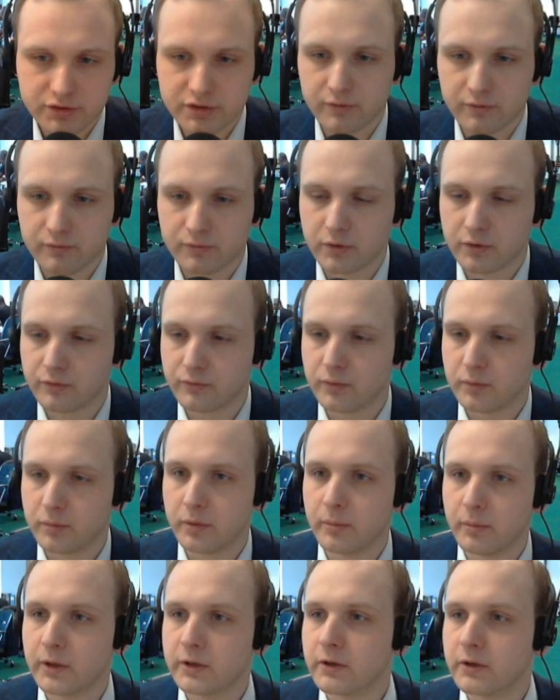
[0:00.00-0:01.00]
JForex will be
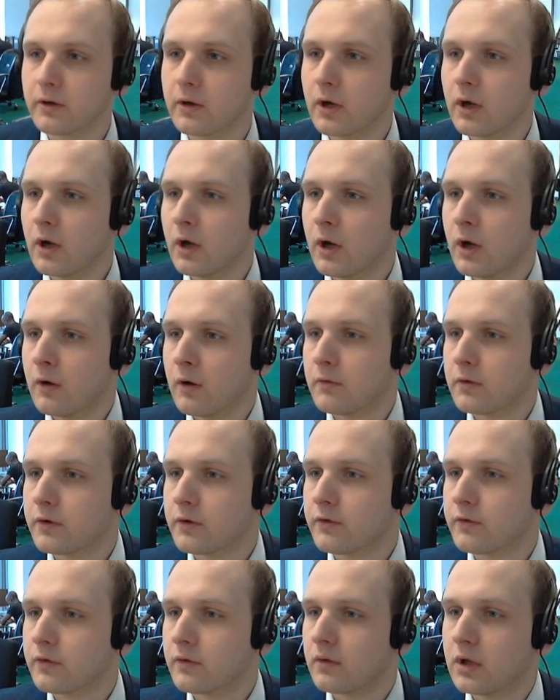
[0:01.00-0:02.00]
better.
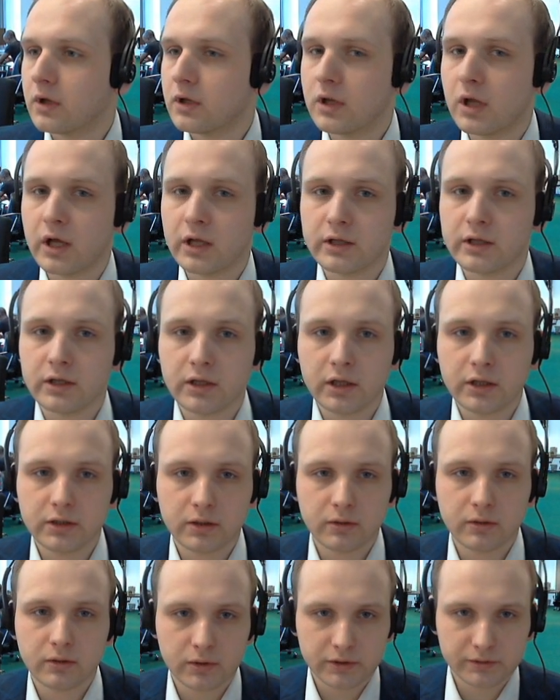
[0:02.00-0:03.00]
So I'll add
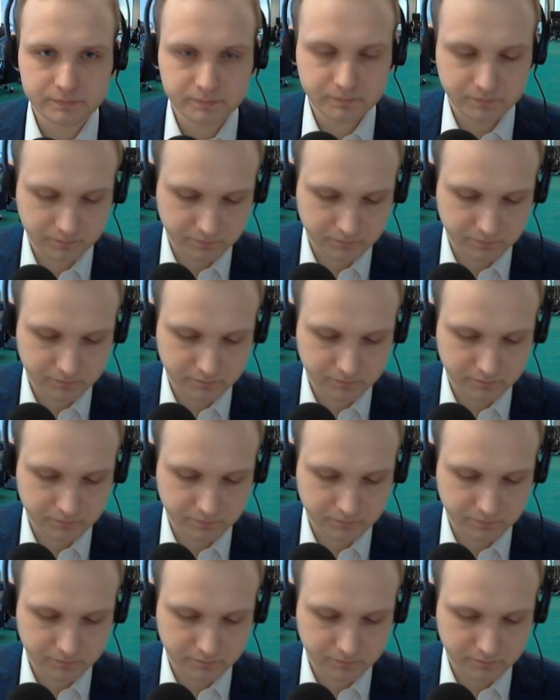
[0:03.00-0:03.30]
another one.